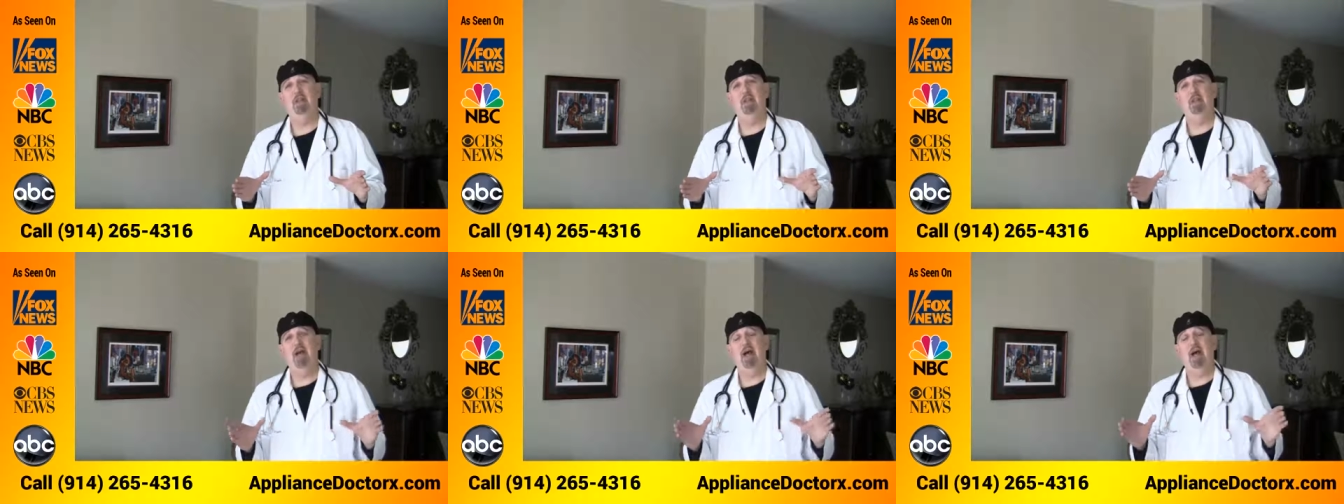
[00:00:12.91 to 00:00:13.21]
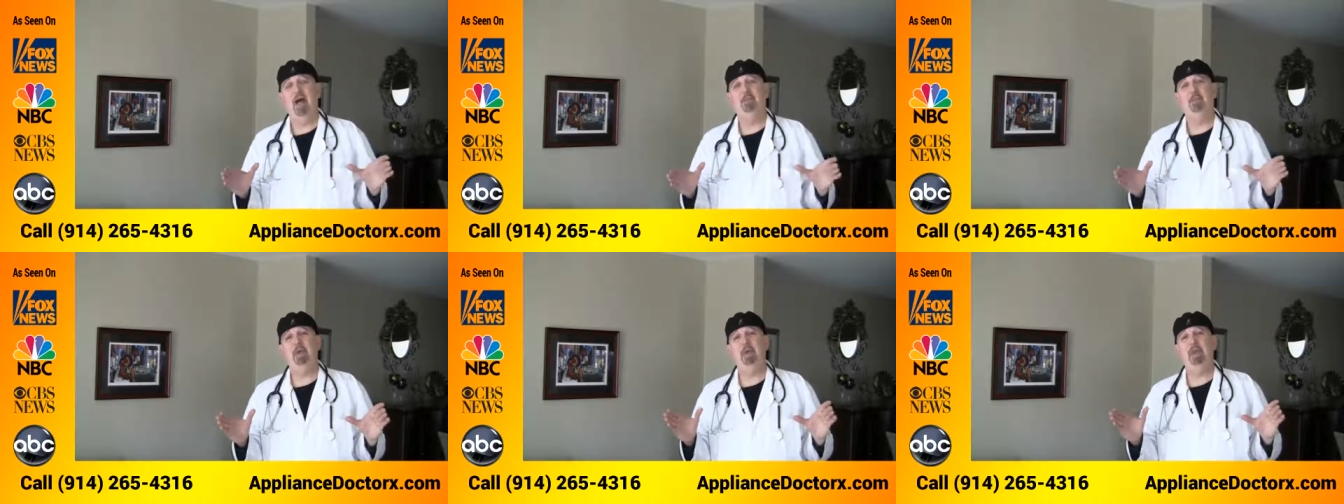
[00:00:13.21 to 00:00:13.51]

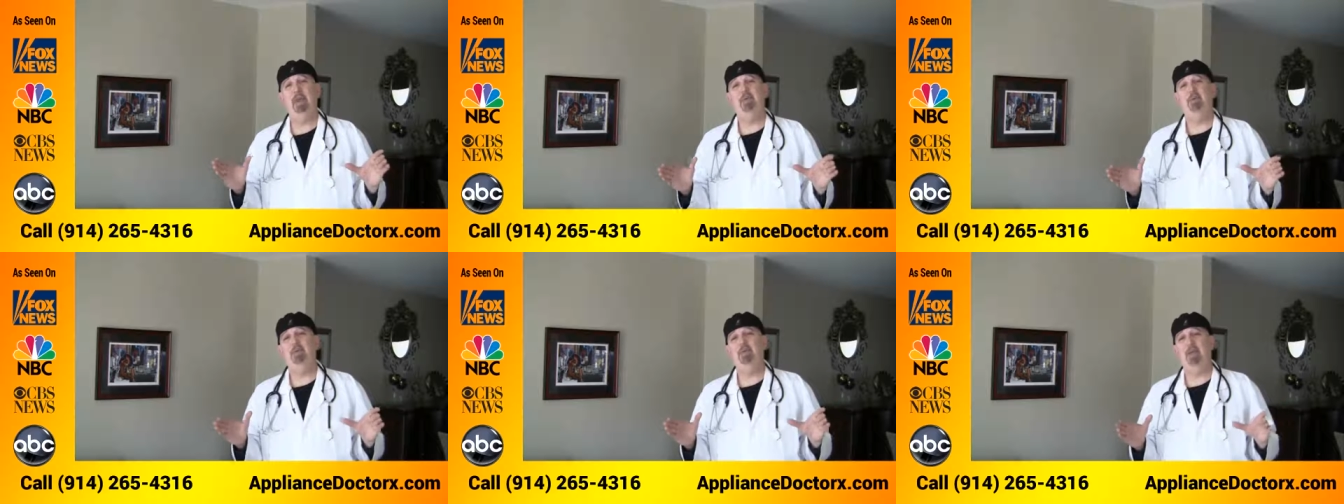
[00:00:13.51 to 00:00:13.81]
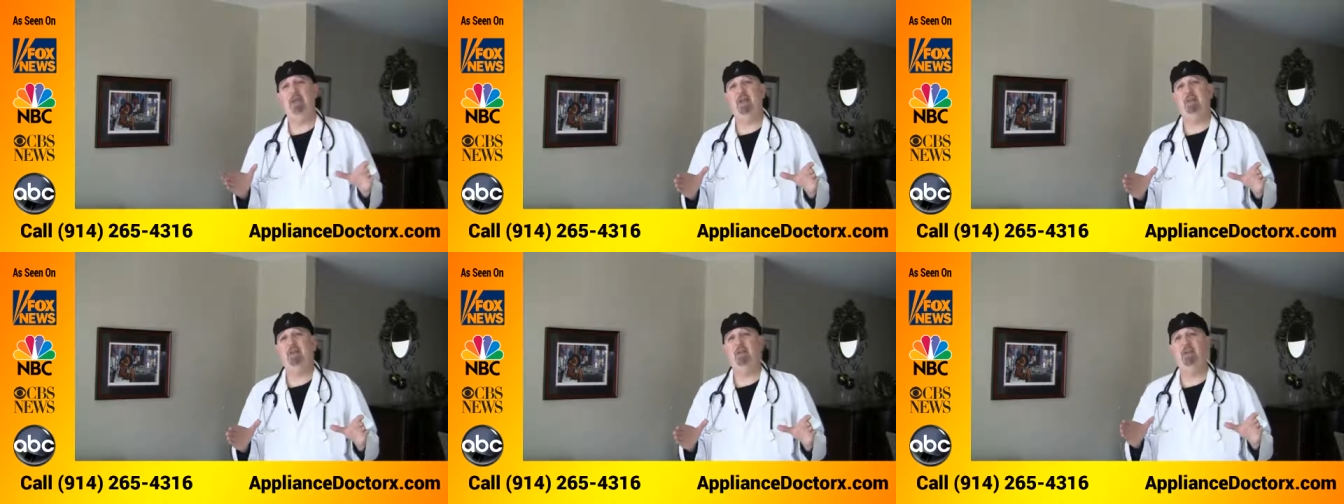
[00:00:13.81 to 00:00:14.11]
Hi, my name is
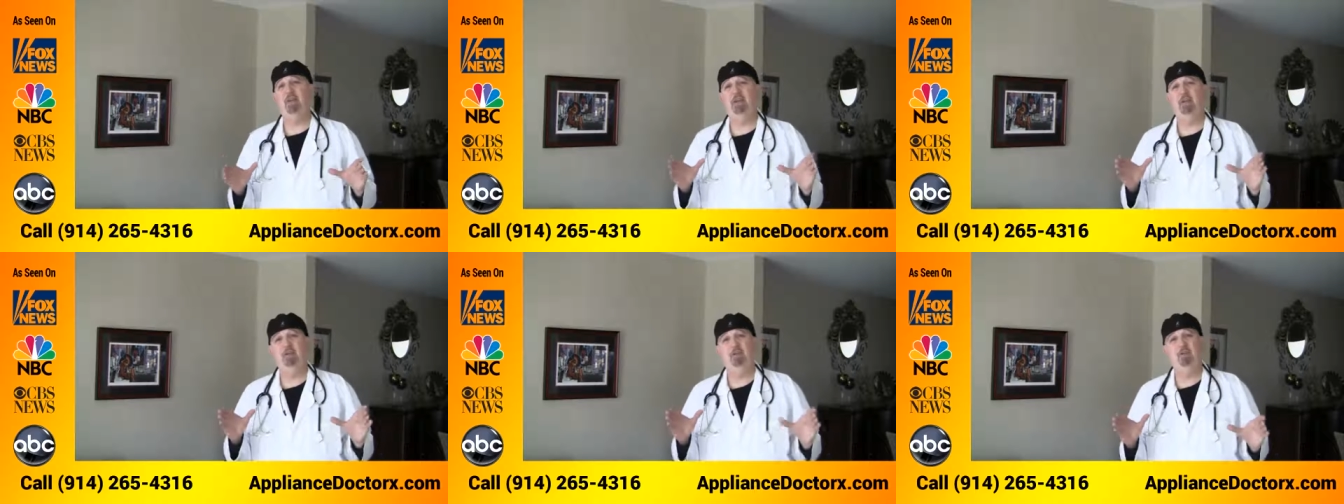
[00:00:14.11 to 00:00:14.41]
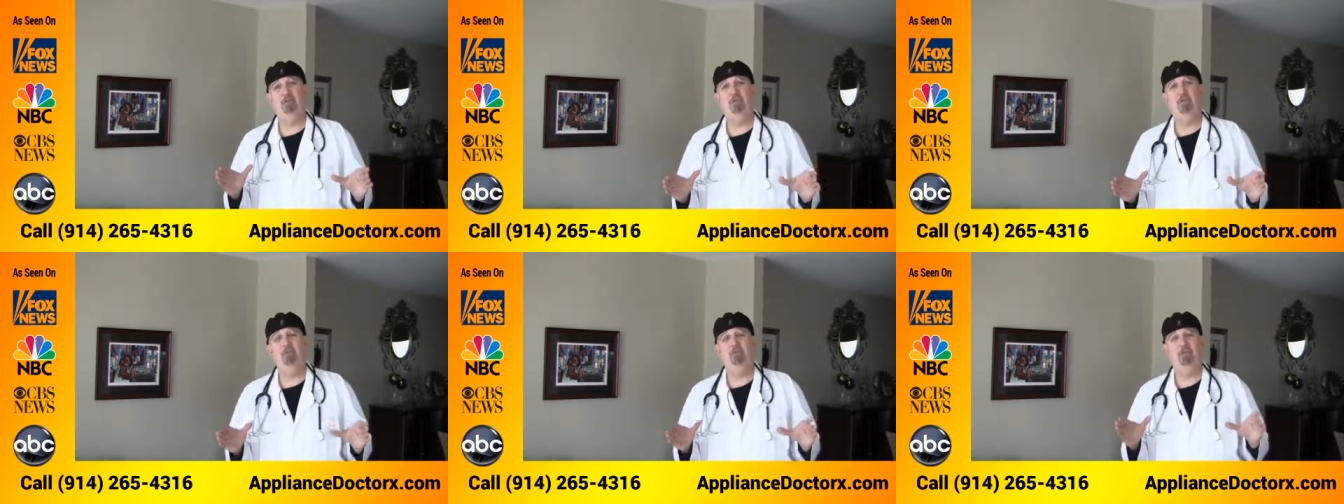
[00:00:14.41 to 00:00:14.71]
Anthony, the
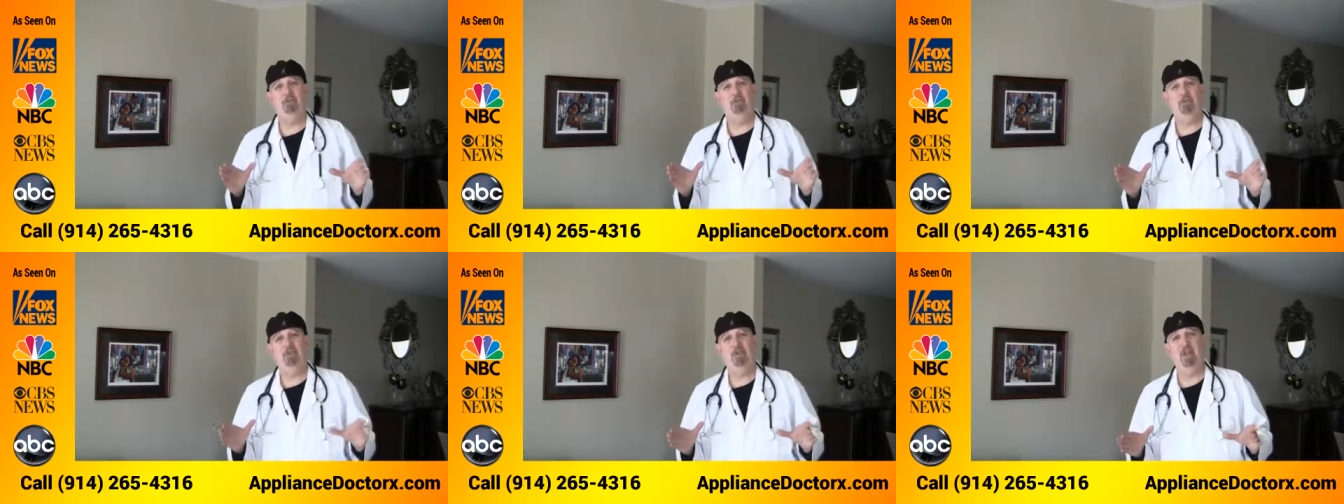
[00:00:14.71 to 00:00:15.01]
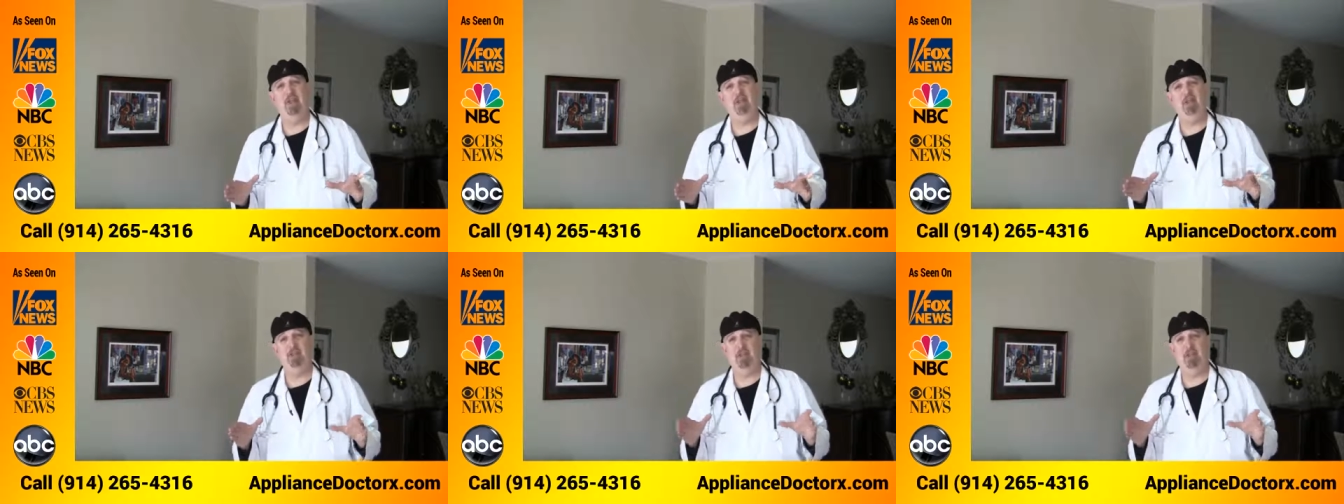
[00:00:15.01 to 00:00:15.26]
Chief of Staff